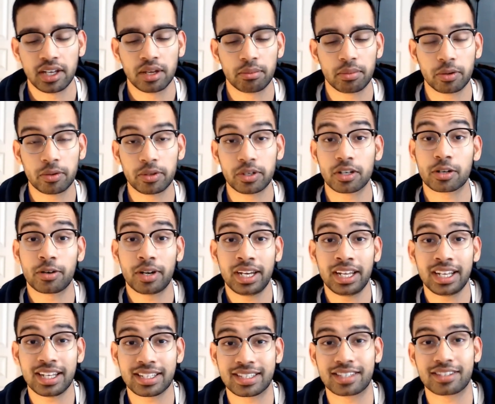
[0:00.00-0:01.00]
But when you're
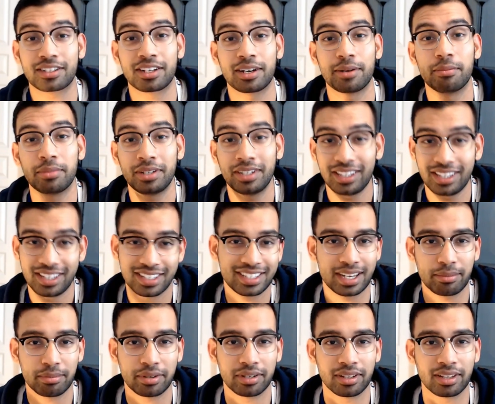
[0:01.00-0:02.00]
creating a completely
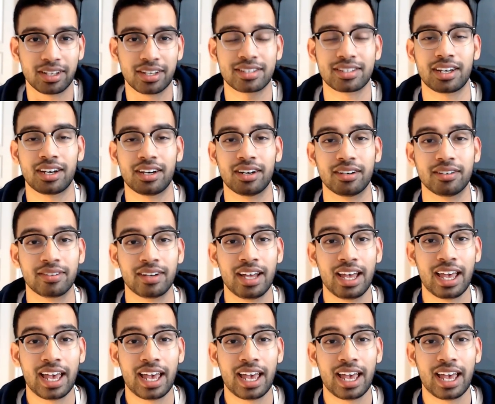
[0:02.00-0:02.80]
separate list of